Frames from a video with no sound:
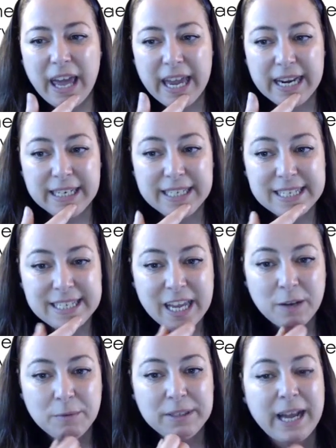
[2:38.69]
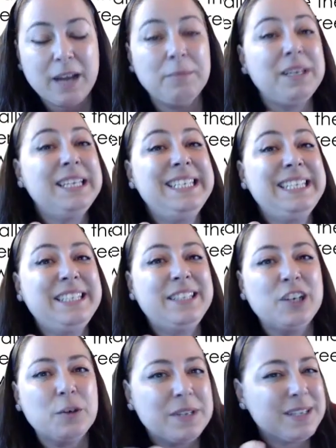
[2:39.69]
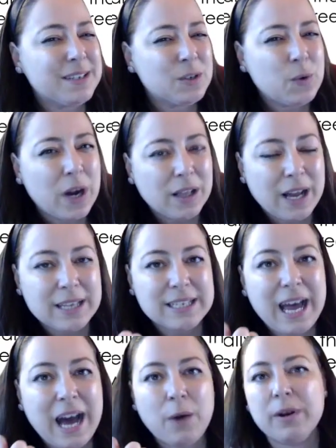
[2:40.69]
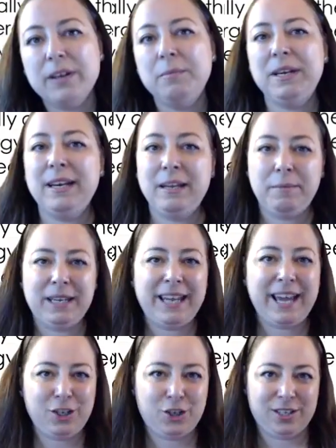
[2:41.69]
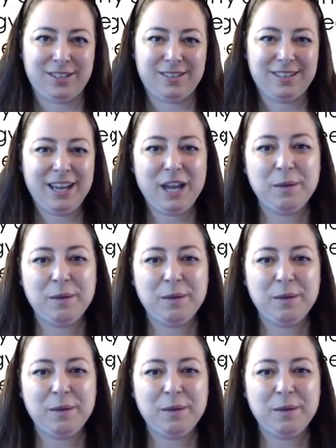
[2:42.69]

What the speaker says: And at the same time, it determines as well as our limitations.